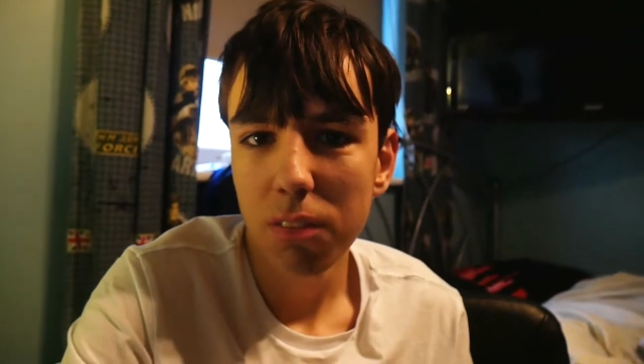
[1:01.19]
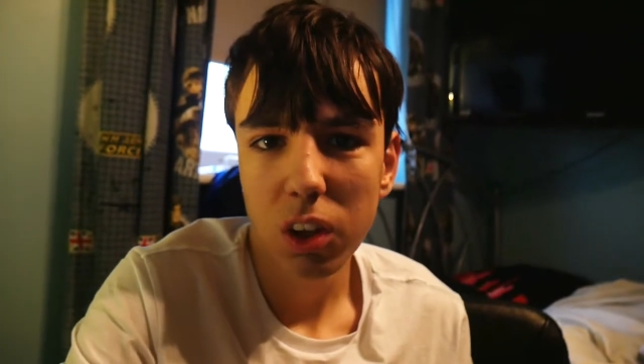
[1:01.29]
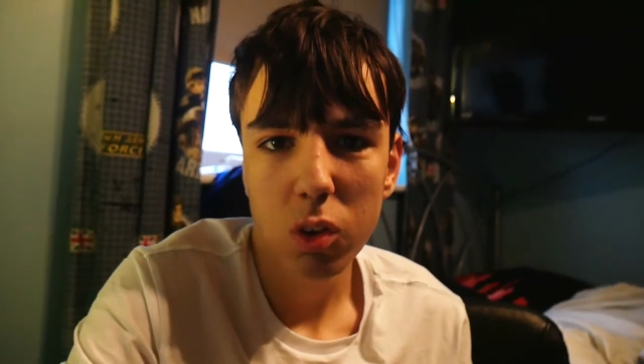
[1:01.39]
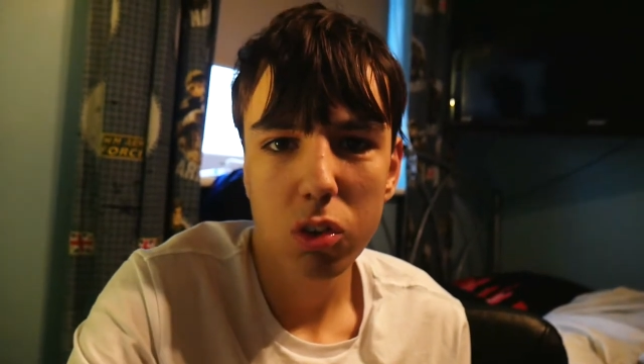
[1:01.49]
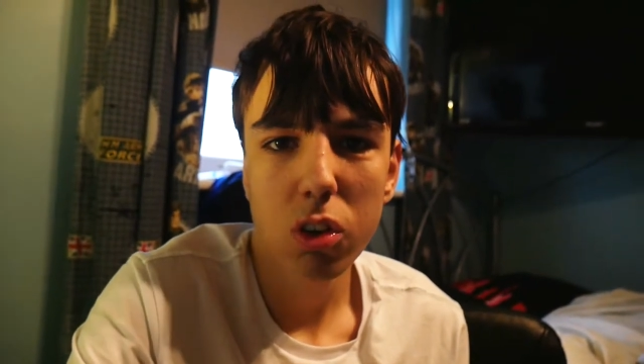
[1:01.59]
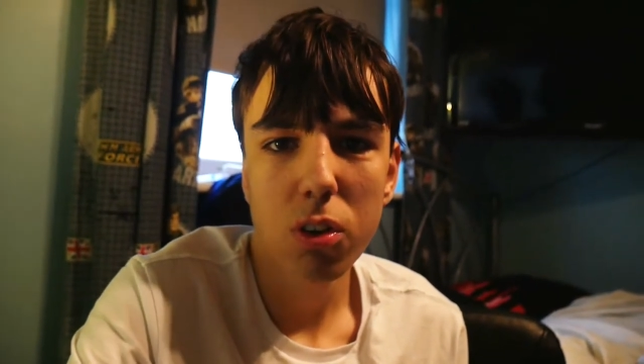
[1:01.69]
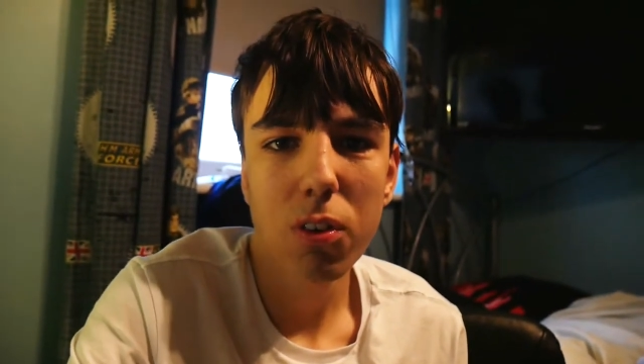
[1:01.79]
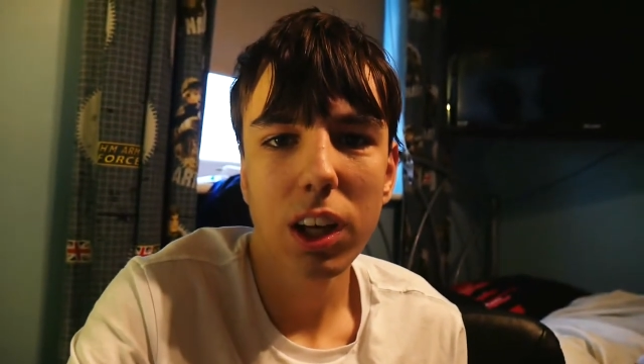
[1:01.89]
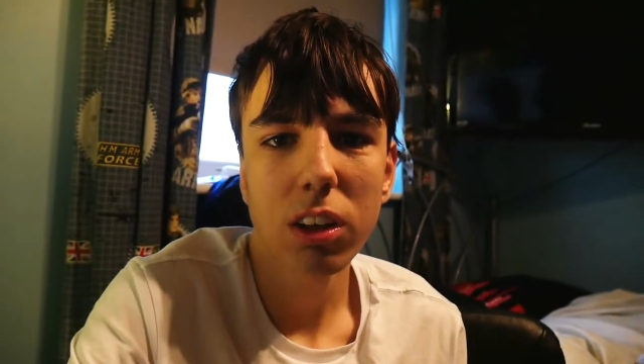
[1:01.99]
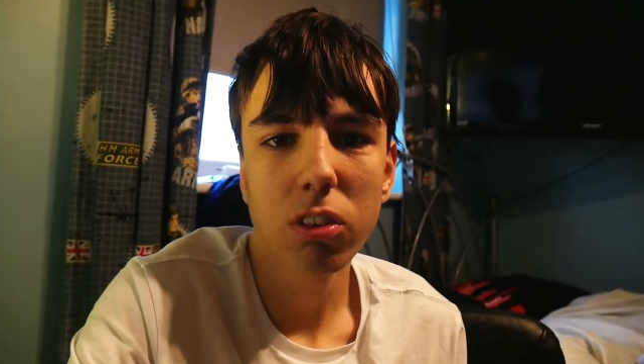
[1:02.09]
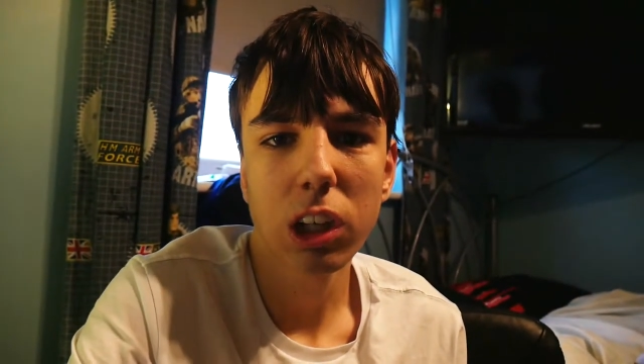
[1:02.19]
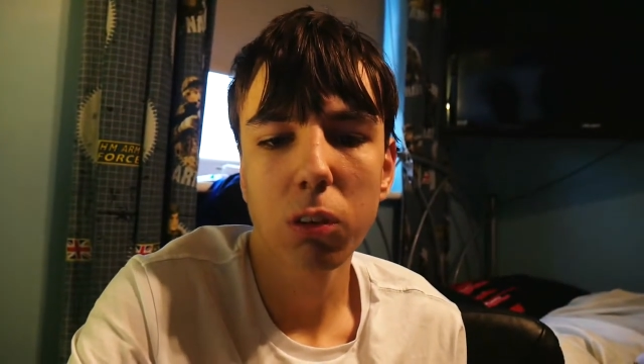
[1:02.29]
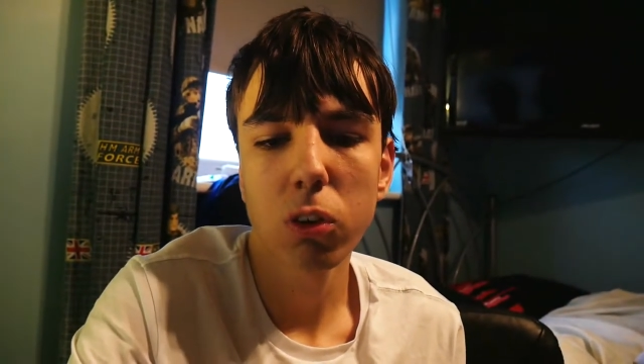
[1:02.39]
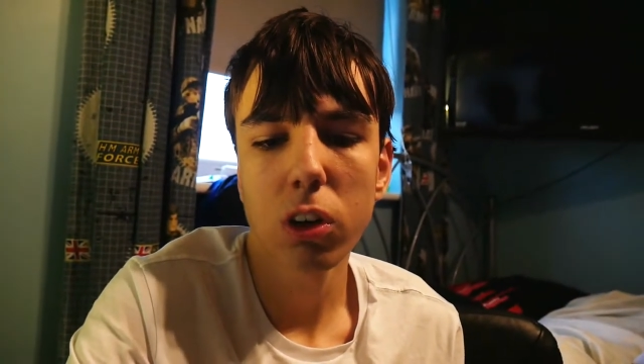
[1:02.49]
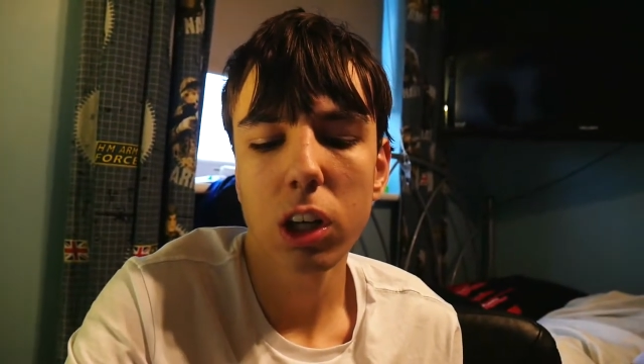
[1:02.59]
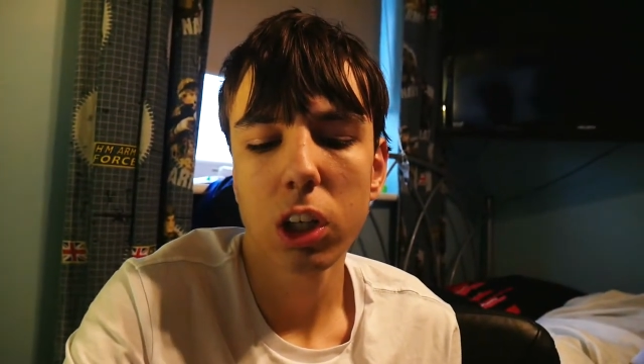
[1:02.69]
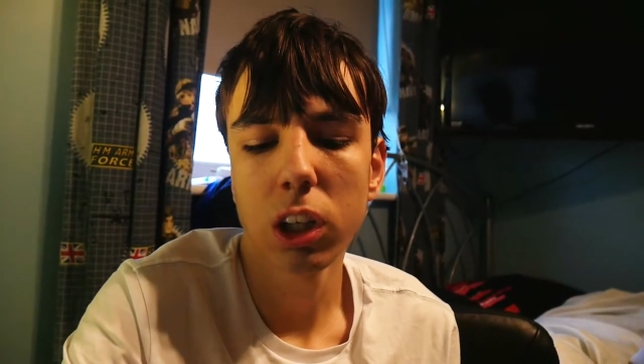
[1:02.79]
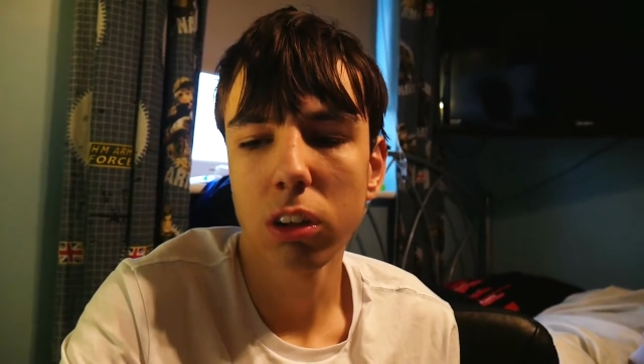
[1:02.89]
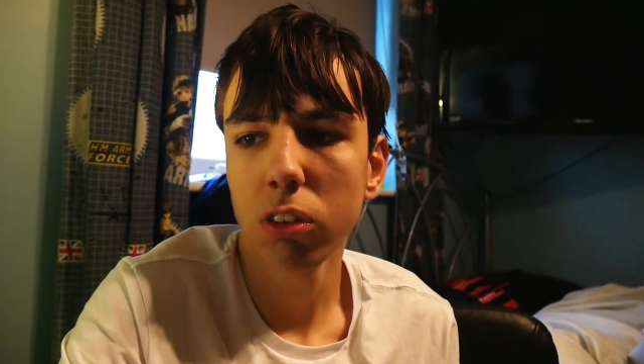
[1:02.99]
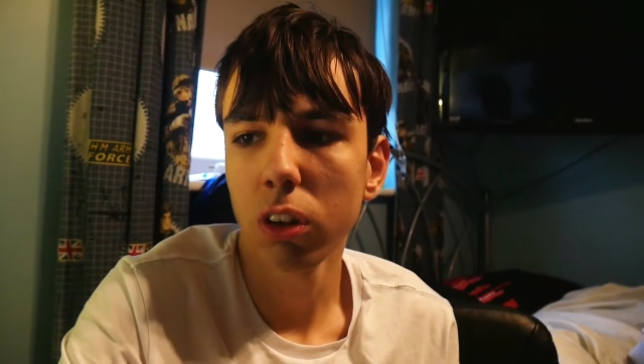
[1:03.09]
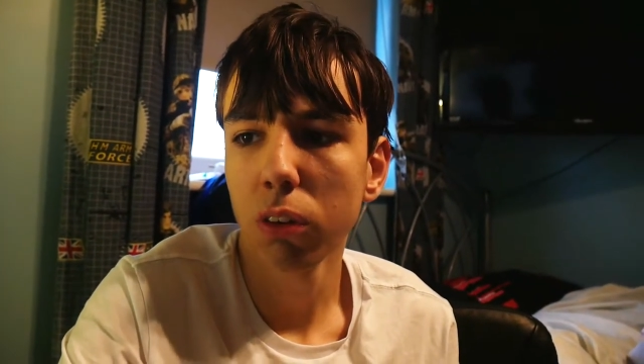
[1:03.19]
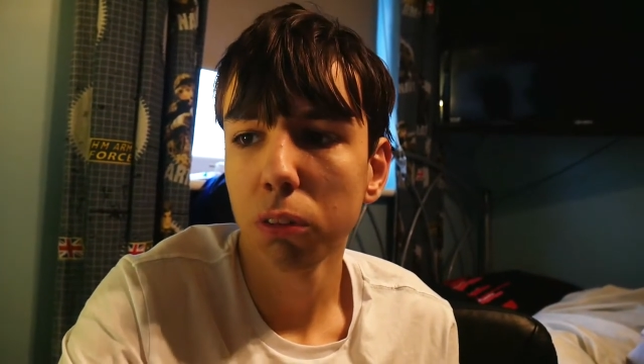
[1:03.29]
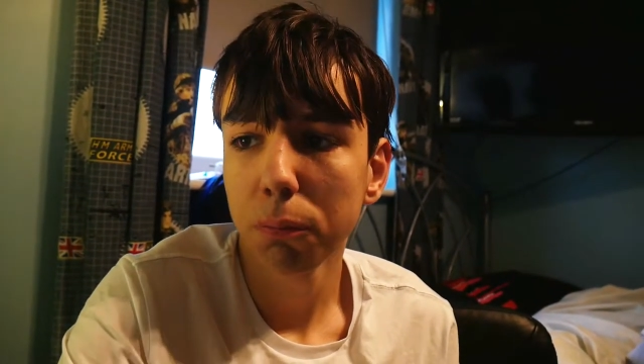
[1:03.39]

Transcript: because Sony Vegas keeps crashing, so